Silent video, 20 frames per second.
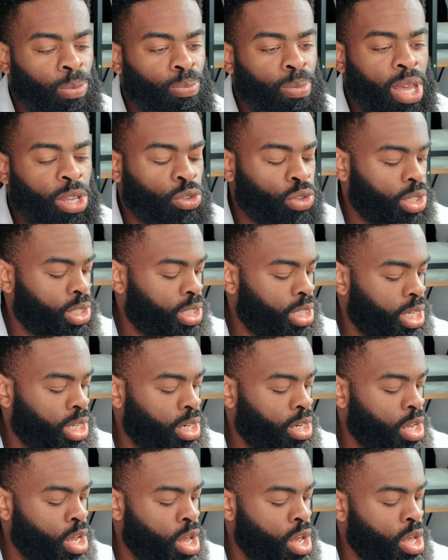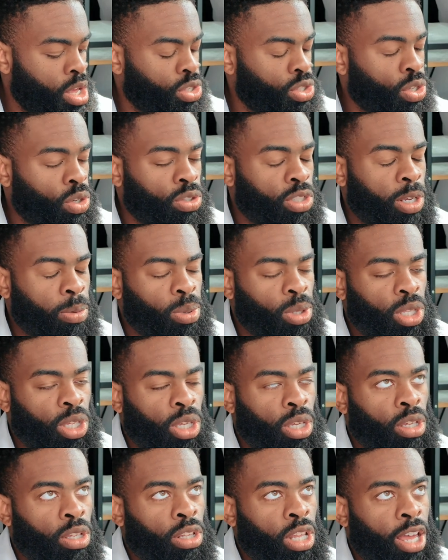metrics in. So
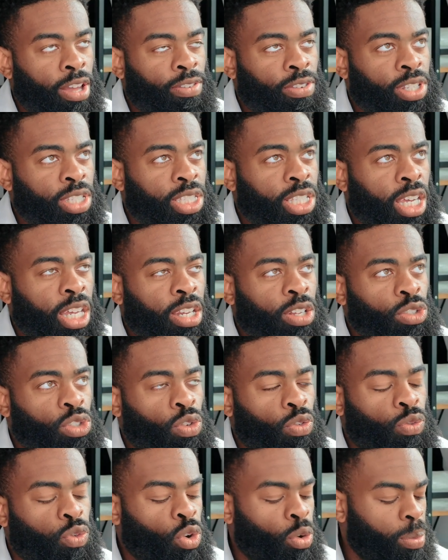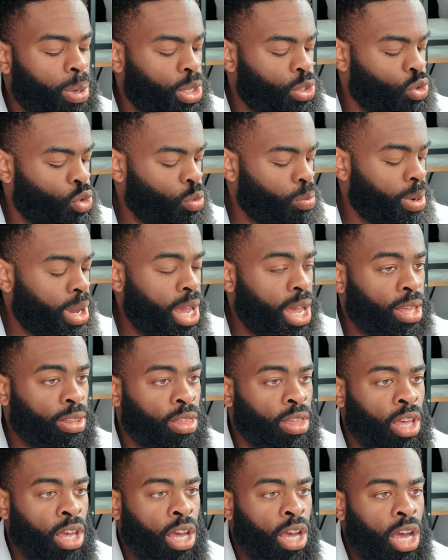typically, like I said, it was a 4-bed,
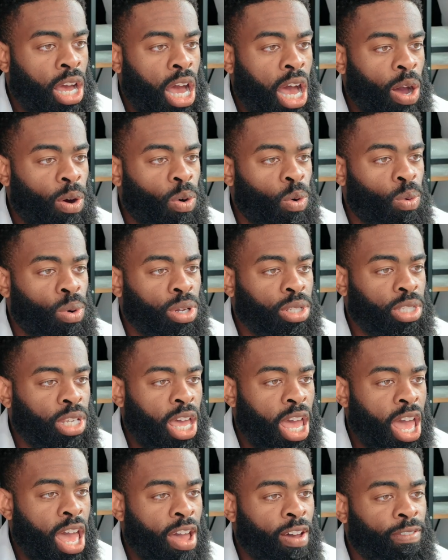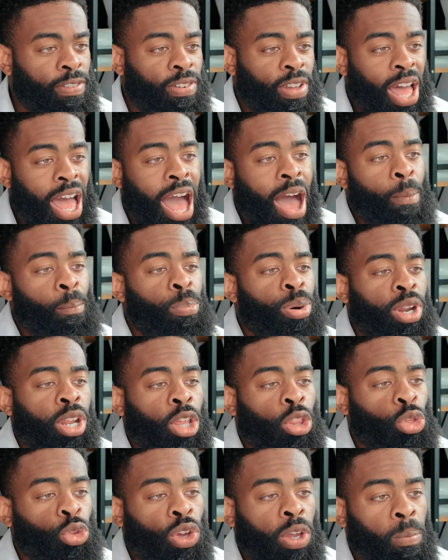2-bath. I would want to have, I'm
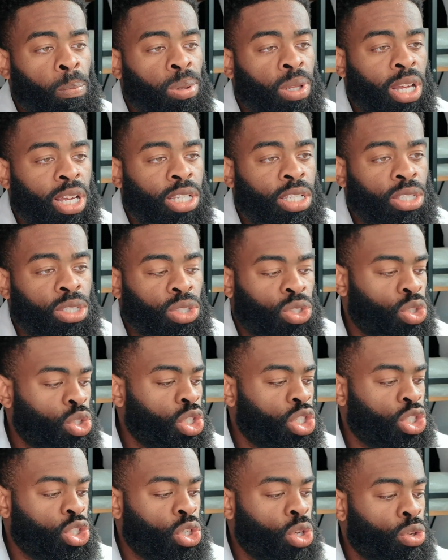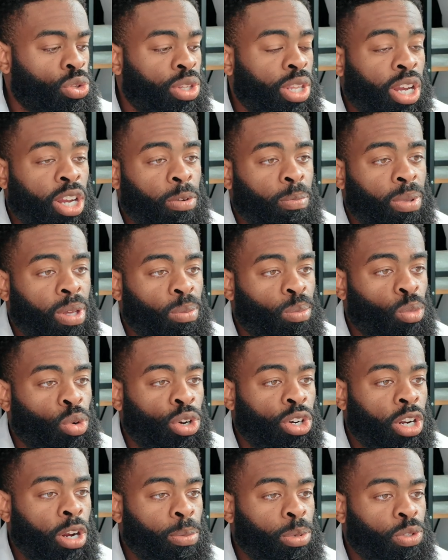putting 3 plus just so there could be
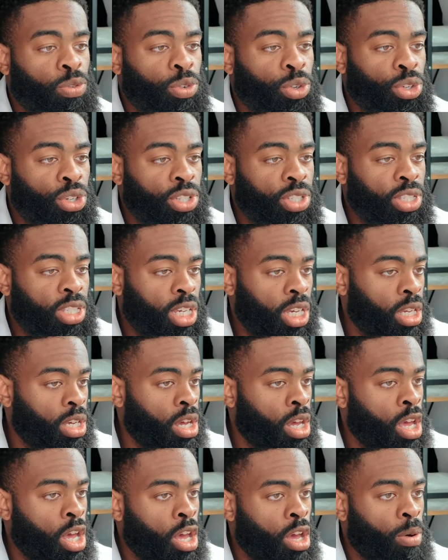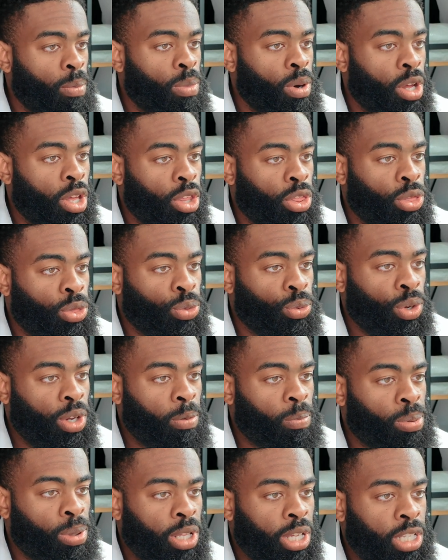more numbers for you to see. But
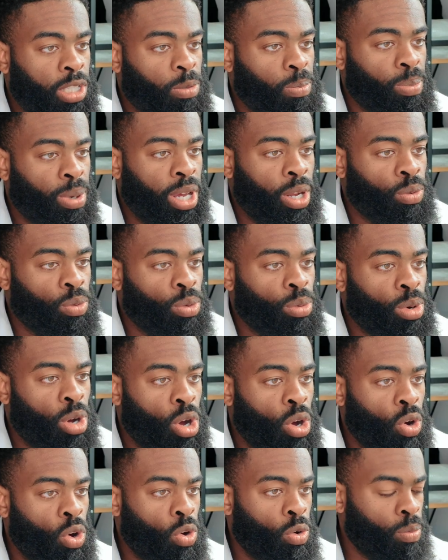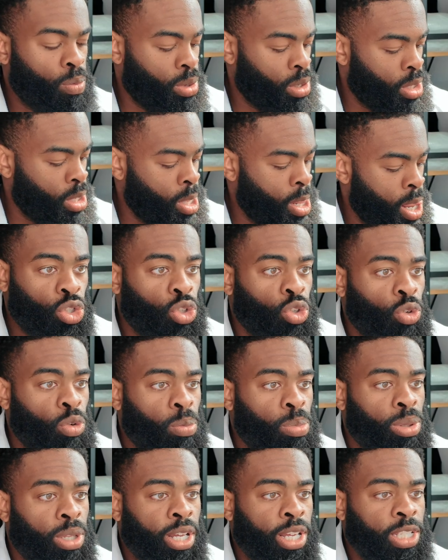3 plus bedroom home,
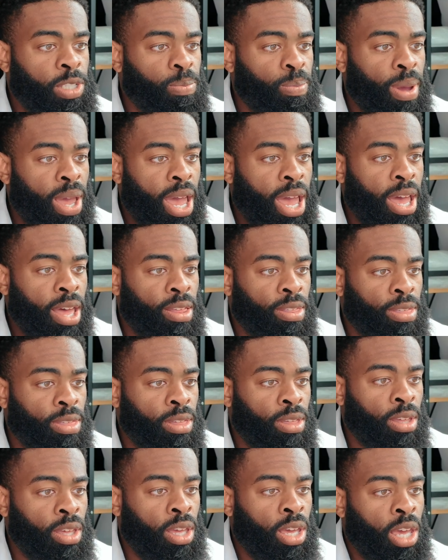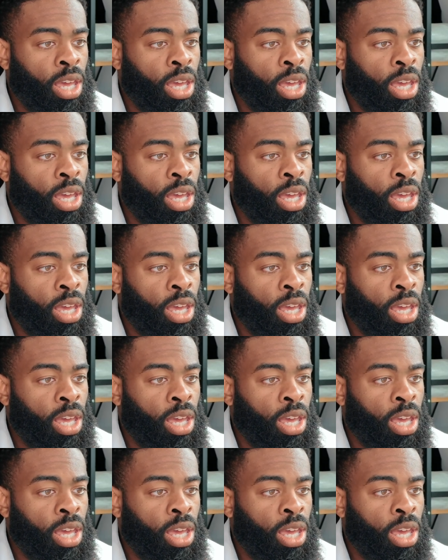2 plus bath,